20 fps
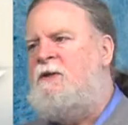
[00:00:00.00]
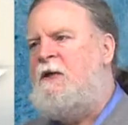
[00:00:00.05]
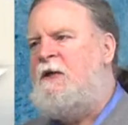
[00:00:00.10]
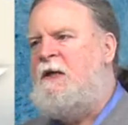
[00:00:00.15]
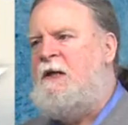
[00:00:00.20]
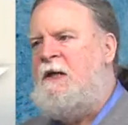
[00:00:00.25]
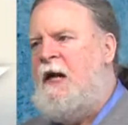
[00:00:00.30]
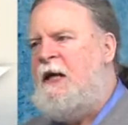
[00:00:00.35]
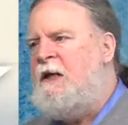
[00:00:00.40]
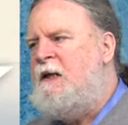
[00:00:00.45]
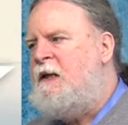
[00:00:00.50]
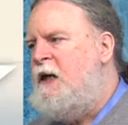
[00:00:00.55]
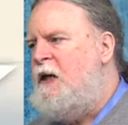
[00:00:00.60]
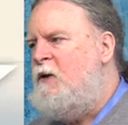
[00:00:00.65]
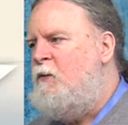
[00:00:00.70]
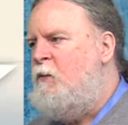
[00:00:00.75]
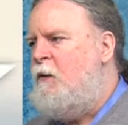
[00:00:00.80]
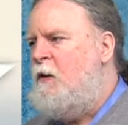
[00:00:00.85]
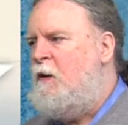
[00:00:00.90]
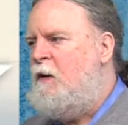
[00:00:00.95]
to
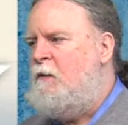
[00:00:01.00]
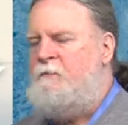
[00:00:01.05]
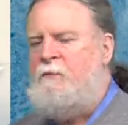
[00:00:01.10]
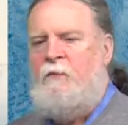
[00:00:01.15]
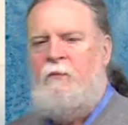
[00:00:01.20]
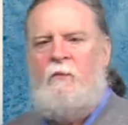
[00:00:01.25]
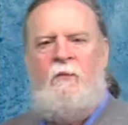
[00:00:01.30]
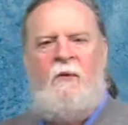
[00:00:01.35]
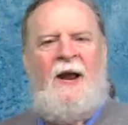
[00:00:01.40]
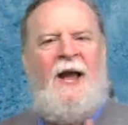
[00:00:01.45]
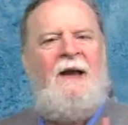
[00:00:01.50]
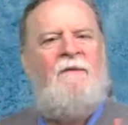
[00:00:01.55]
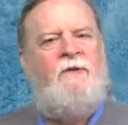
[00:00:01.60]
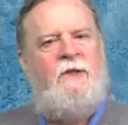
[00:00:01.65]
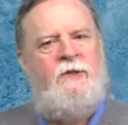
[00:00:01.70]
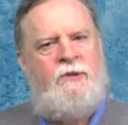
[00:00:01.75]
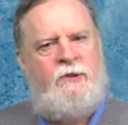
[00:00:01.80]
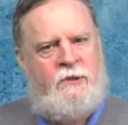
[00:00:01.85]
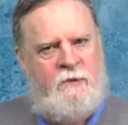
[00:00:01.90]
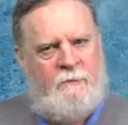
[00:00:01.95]
Connecticut were
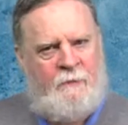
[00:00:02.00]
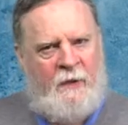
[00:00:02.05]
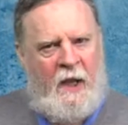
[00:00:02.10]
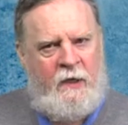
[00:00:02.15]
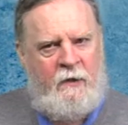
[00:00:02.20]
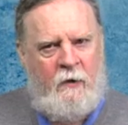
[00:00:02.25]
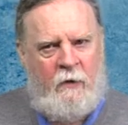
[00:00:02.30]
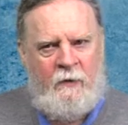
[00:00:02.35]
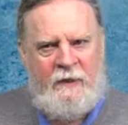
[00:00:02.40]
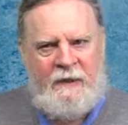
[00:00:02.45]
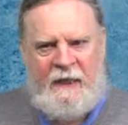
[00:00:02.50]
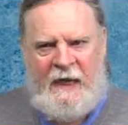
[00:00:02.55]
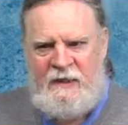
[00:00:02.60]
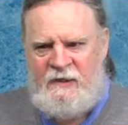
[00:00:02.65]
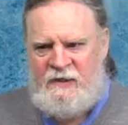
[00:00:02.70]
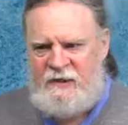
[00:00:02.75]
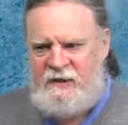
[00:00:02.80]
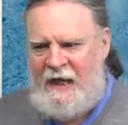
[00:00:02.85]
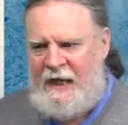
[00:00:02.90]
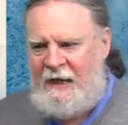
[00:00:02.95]
ravaged by Hurricane
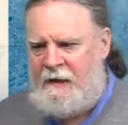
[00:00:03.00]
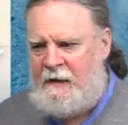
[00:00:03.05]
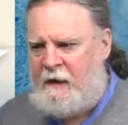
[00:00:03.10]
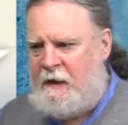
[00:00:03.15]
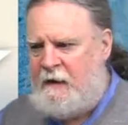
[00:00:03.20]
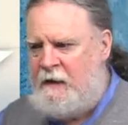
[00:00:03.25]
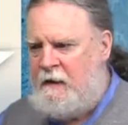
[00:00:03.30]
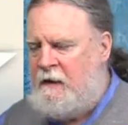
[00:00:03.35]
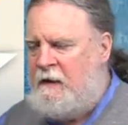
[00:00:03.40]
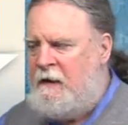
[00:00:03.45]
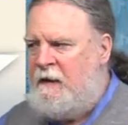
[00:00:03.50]
Sandy,